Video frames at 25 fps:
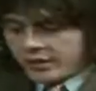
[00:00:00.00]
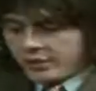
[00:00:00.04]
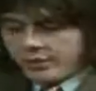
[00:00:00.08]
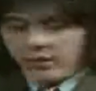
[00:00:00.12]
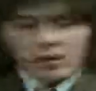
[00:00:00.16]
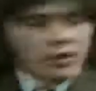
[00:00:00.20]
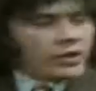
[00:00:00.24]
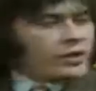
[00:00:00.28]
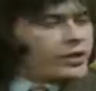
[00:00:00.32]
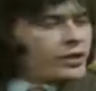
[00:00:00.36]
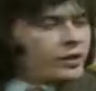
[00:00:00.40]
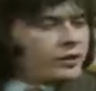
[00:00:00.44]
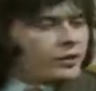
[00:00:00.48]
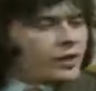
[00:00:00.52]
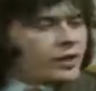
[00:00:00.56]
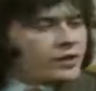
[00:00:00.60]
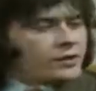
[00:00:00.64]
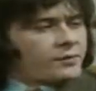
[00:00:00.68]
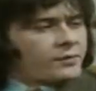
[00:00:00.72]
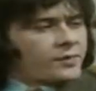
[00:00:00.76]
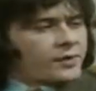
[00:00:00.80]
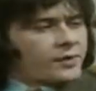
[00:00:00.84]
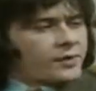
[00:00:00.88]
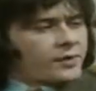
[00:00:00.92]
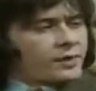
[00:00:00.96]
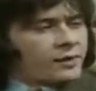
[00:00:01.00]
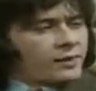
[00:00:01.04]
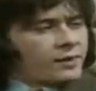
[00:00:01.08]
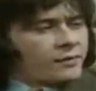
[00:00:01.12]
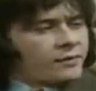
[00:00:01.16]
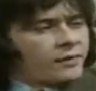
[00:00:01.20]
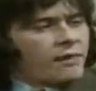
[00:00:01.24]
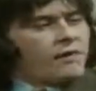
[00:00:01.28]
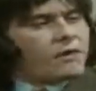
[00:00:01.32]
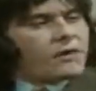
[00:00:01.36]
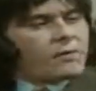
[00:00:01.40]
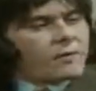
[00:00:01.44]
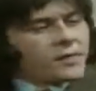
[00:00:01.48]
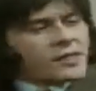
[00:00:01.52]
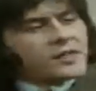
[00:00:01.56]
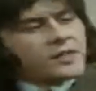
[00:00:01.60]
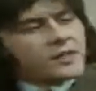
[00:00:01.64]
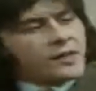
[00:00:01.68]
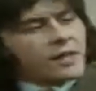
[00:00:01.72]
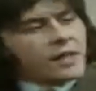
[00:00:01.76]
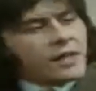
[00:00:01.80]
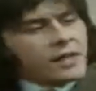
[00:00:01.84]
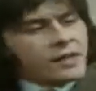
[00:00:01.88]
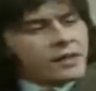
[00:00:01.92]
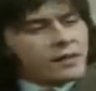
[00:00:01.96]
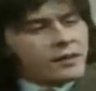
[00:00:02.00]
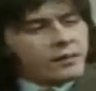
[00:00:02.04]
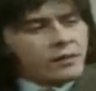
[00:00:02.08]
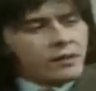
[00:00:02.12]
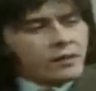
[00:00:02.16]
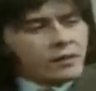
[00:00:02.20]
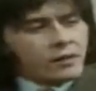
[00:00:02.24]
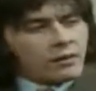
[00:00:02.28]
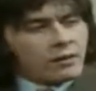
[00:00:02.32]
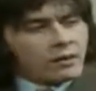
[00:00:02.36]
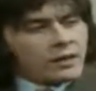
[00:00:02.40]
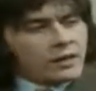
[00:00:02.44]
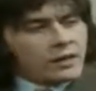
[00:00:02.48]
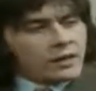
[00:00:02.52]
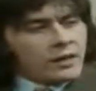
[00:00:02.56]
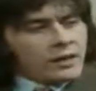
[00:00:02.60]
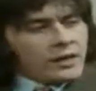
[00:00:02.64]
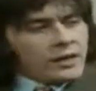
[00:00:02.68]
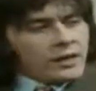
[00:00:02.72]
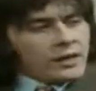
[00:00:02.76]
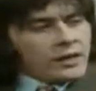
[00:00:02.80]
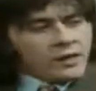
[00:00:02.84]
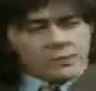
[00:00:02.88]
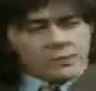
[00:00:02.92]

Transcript: Molyneux has been very busy lately, Beryl. He's